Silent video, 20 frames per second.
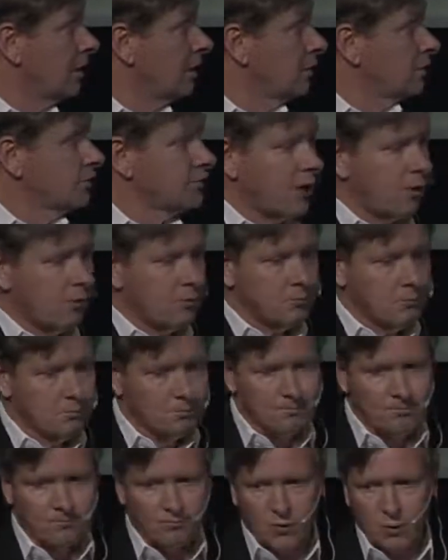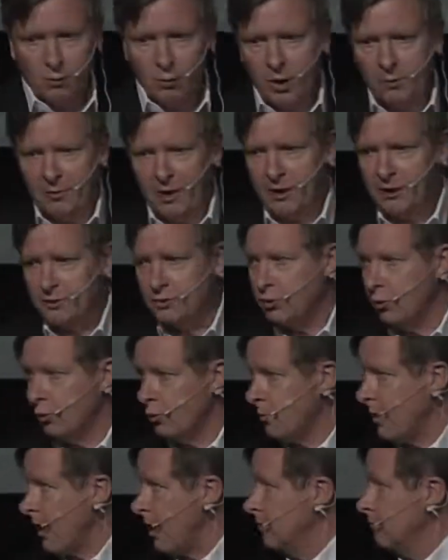So what am I going to talk
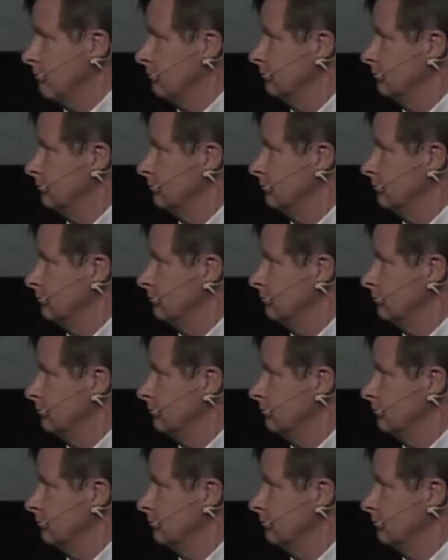about?